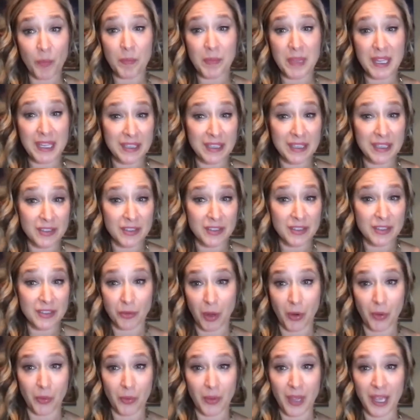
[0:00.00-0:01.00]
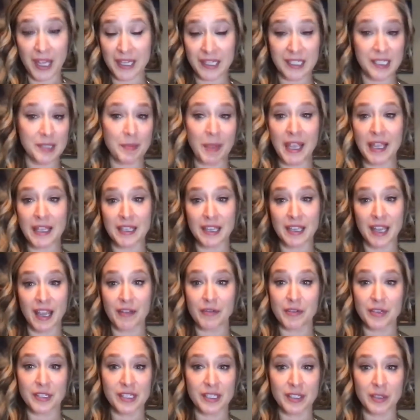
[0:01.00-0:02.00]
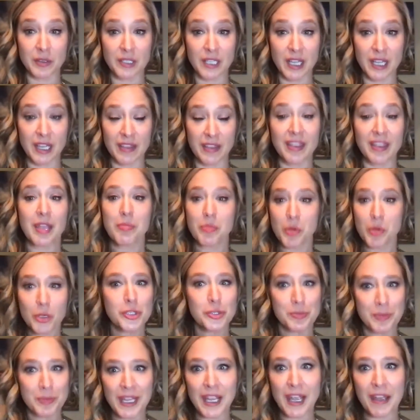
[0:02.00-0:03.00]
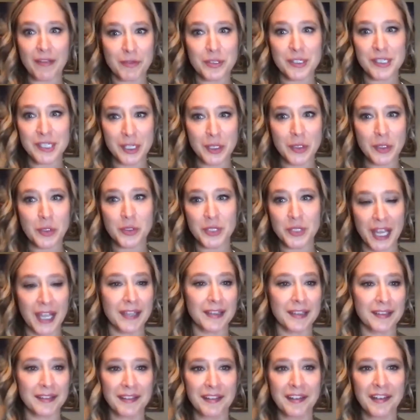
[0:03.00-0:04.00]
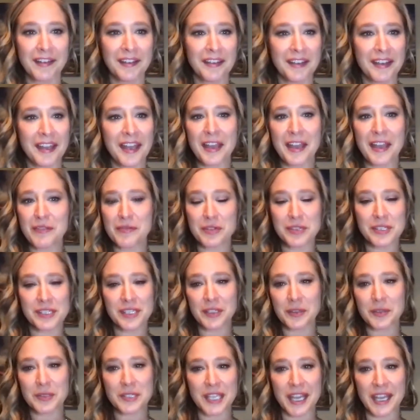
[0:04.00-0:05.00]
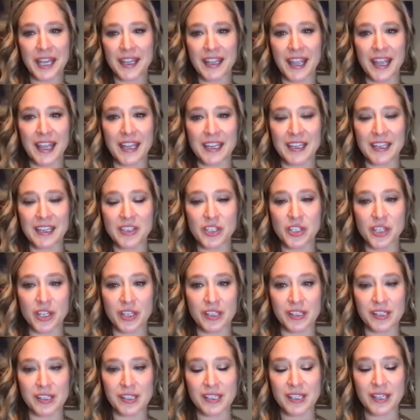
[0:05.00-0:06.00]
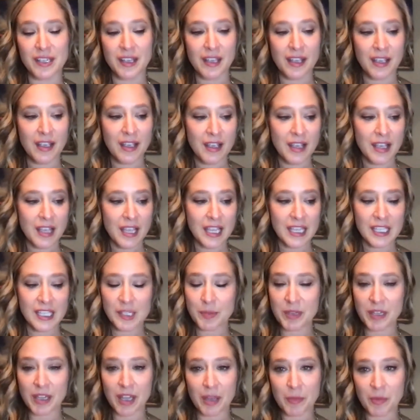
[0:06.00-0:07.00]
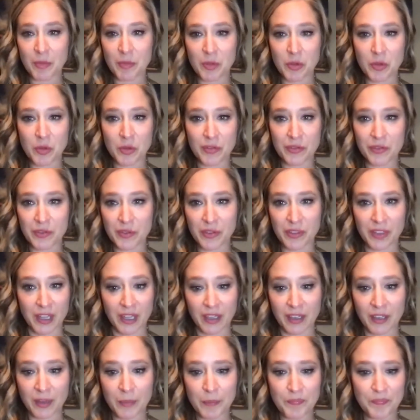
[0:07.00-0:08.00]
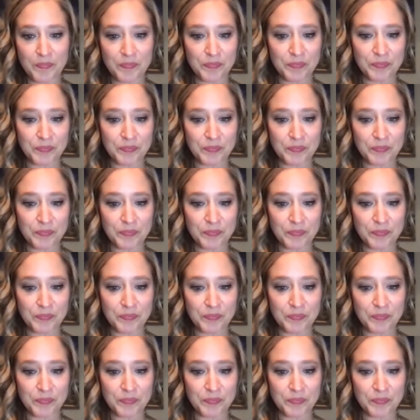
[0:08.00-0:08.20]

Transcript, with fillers: me to grow and expand every single day. They push me every single day, every single day. And it's just, it's become a beautiful thing.